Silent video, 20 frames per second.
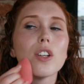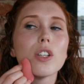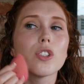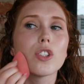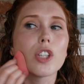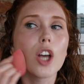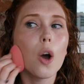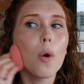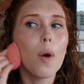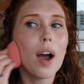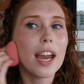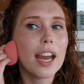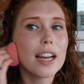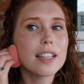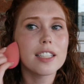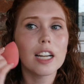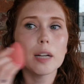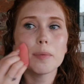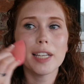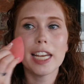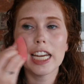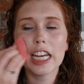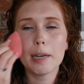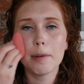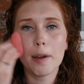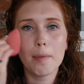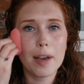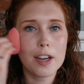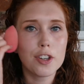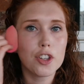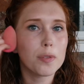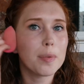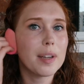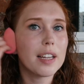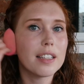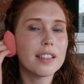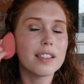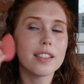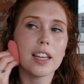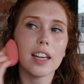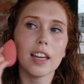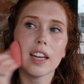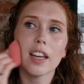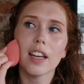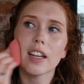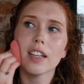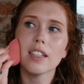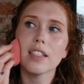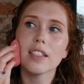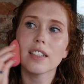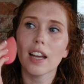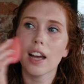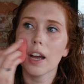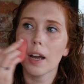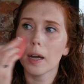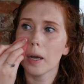So I ended up taking my measurements and